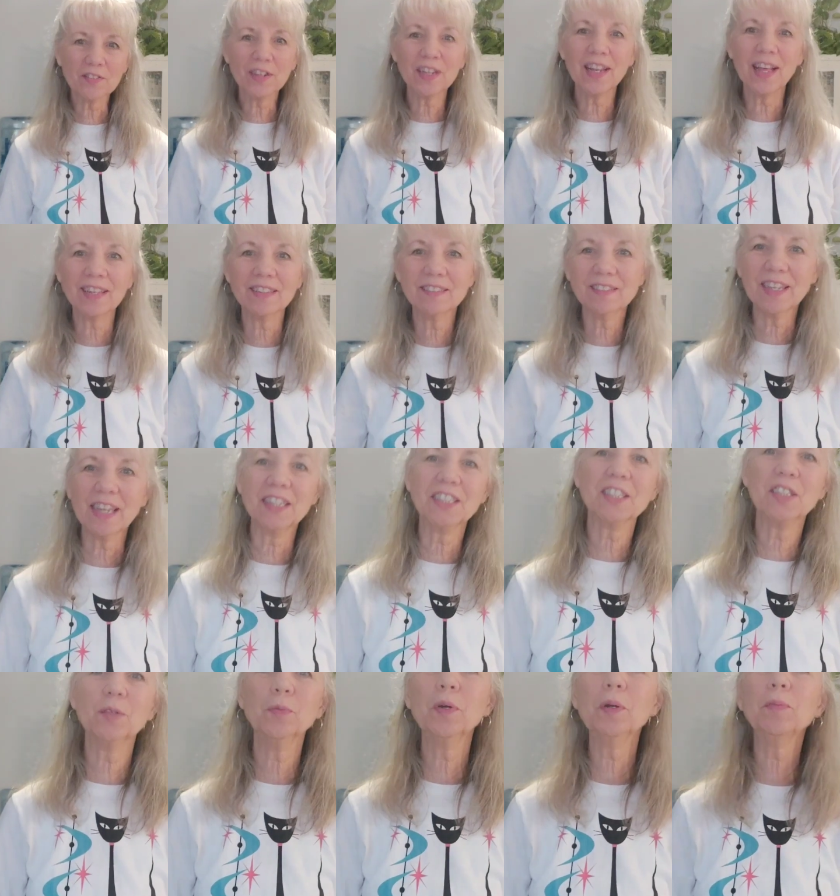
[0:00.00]
the relay
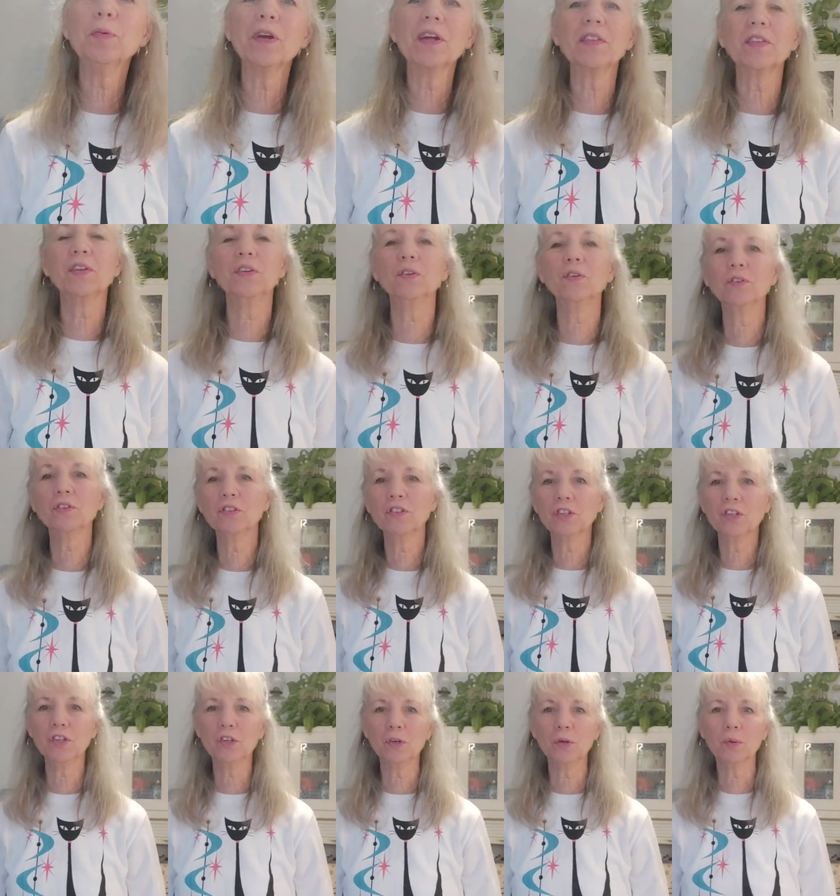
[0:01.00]
station. We bring the news
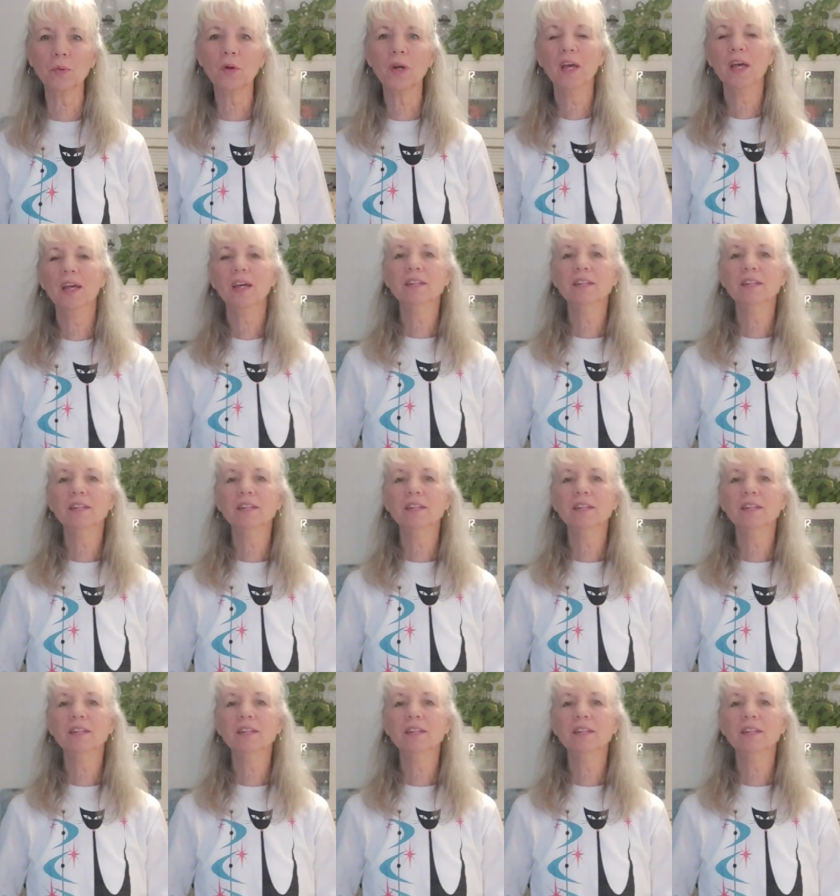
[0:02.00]
to you.